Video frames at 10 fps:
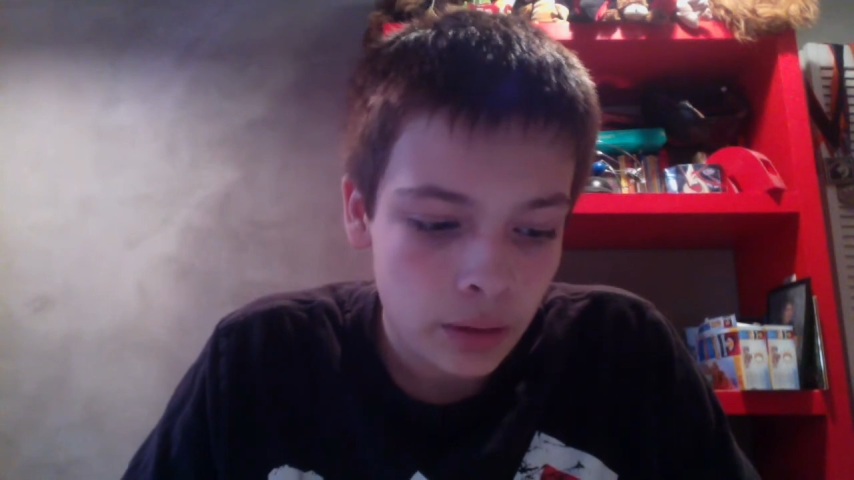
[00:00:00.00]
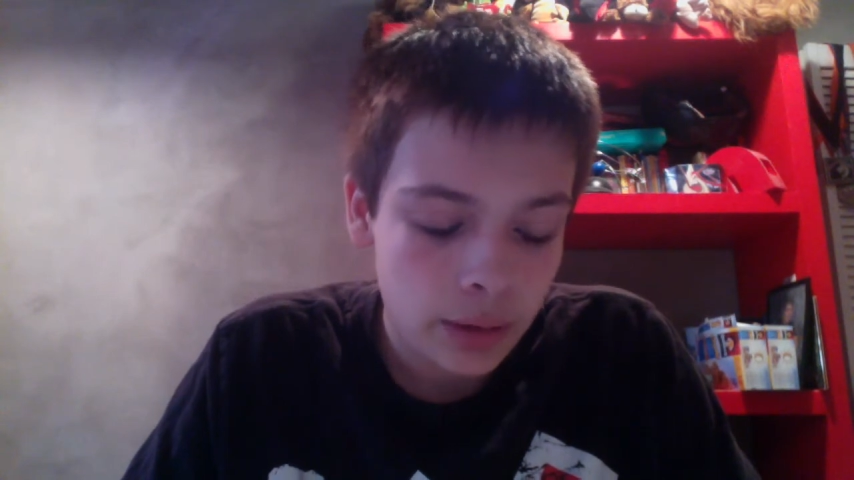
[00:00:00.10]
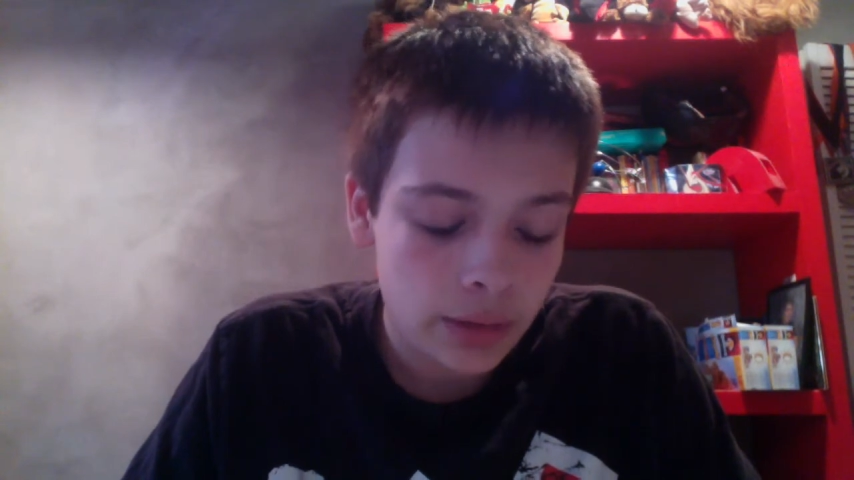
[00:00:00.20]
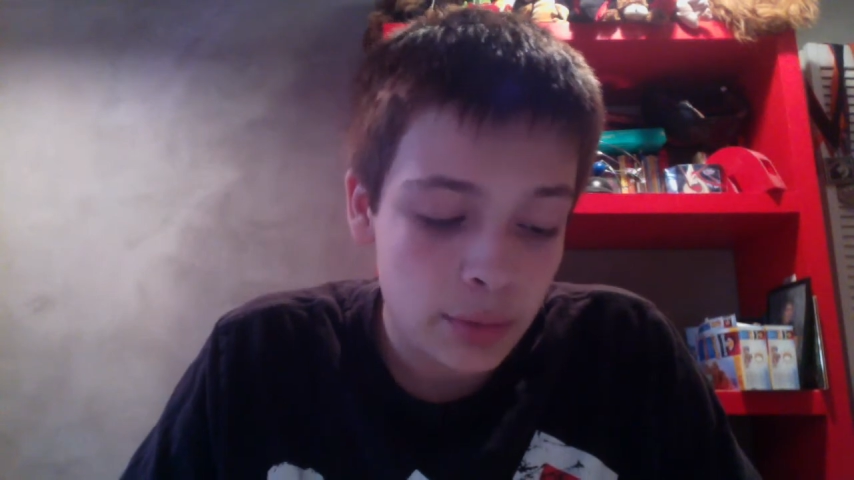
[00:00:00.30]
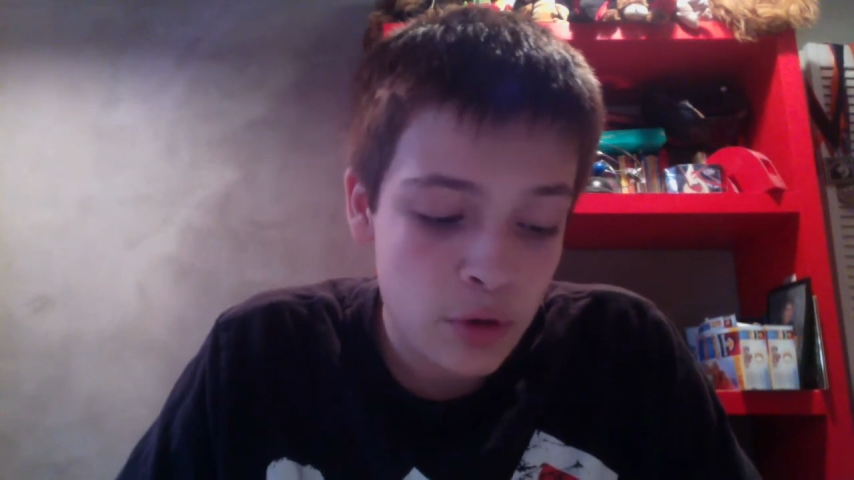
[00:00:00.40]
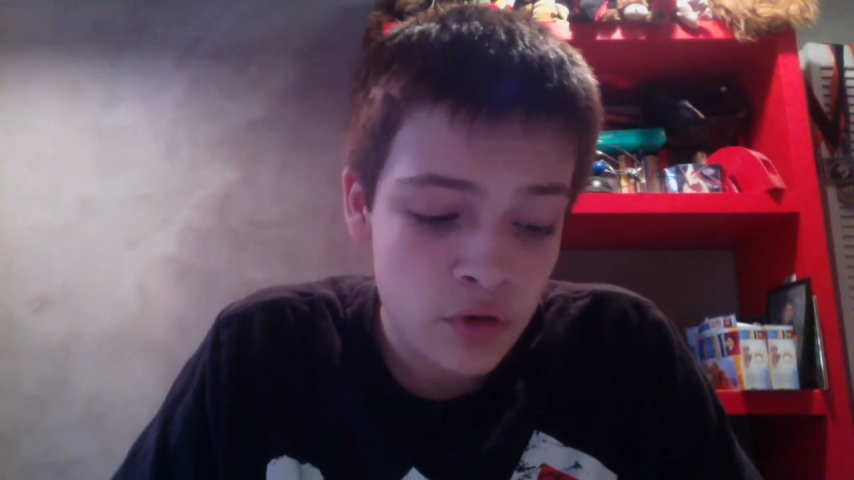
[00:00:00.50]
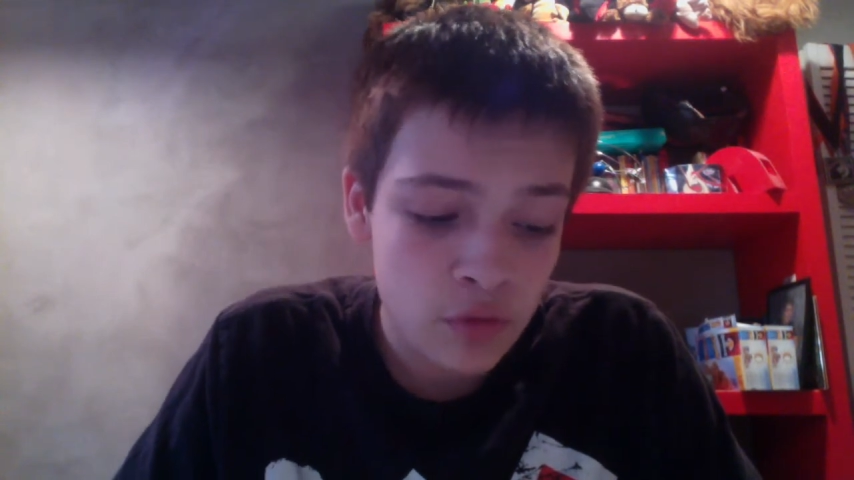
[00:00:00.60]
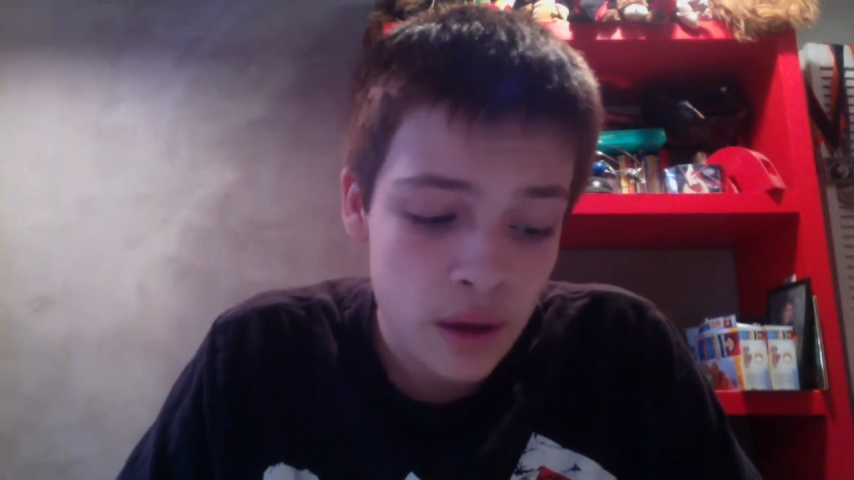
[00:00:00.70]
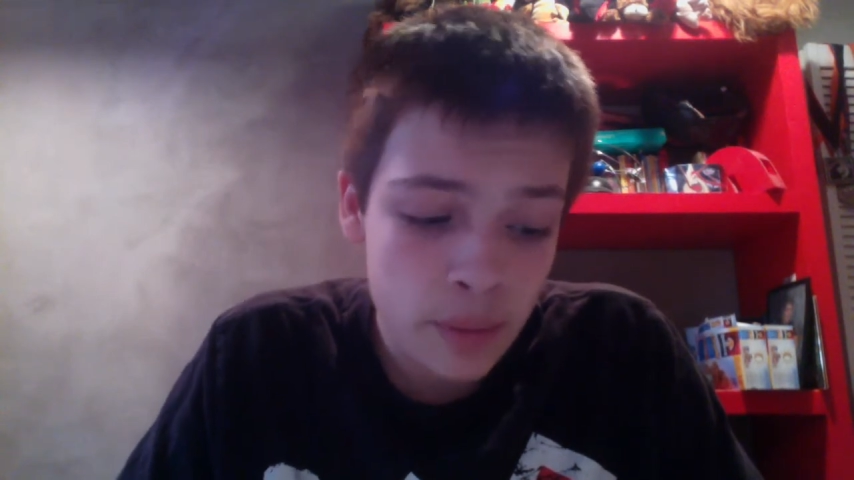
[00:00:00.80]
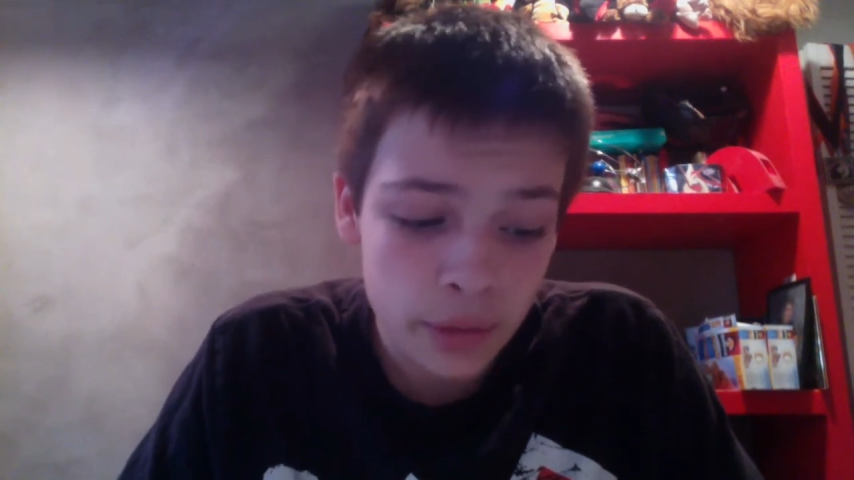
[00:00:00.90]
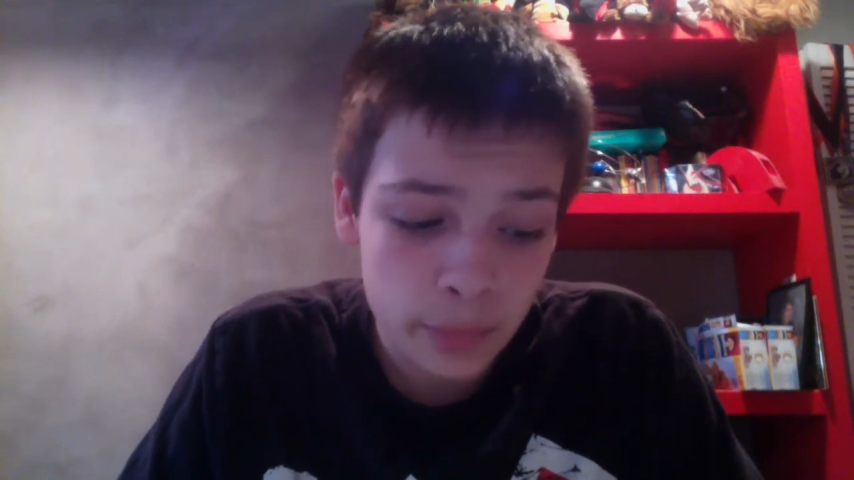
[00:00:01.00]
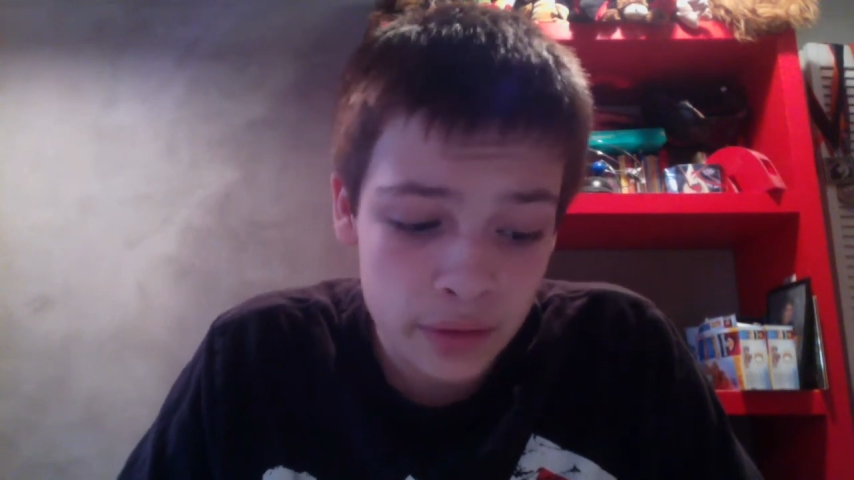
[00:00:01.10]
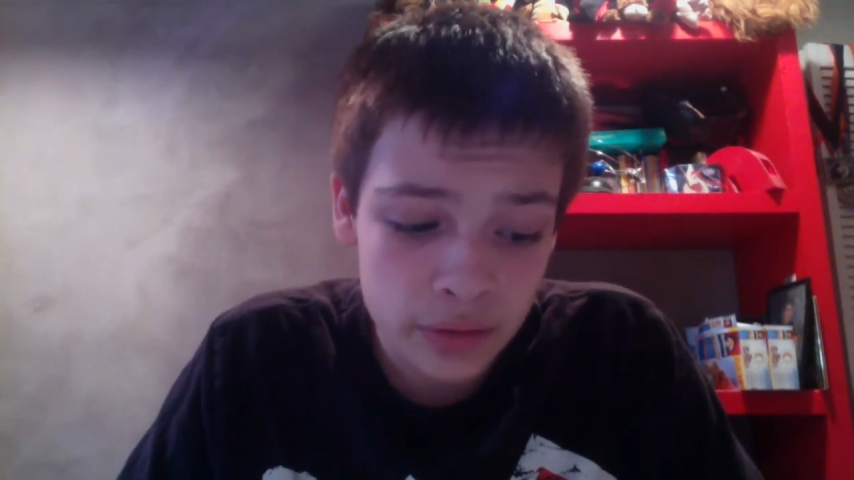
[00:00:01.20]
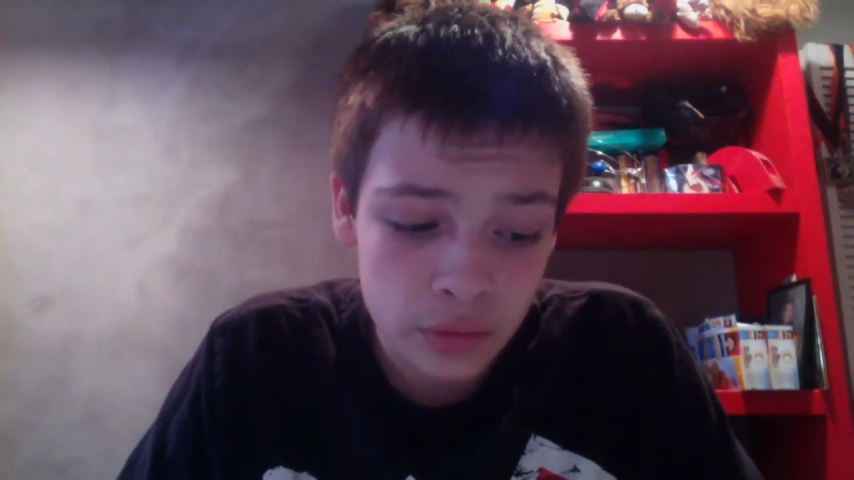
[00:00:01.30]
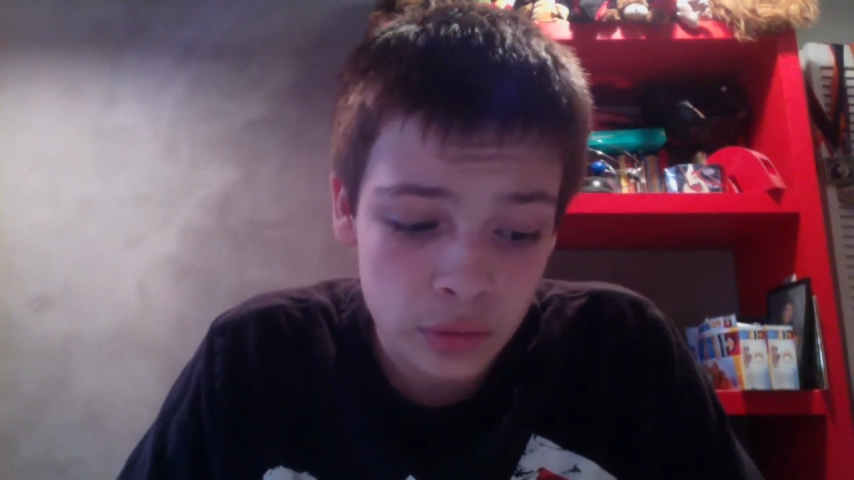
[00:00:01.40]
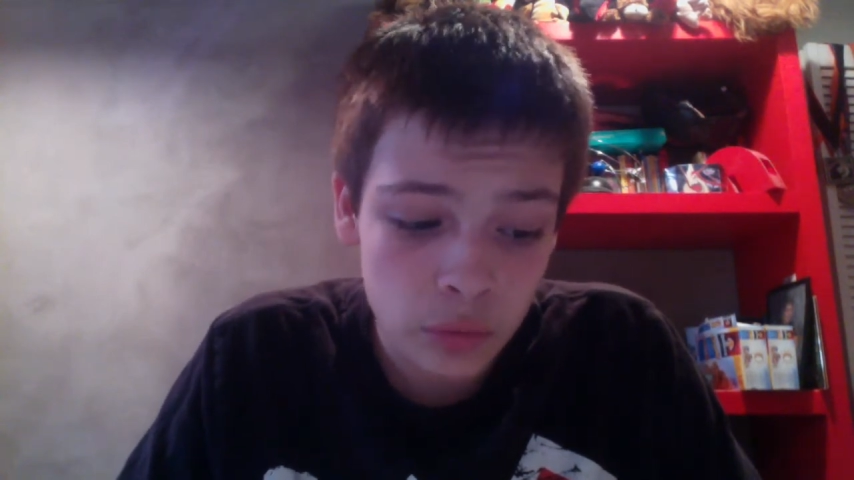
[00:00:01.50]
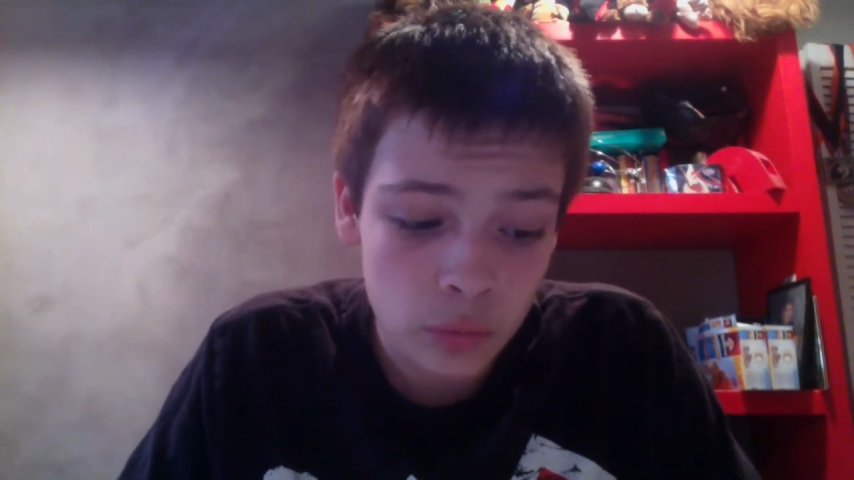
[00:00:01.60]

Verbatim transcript: They both have 5 megapixel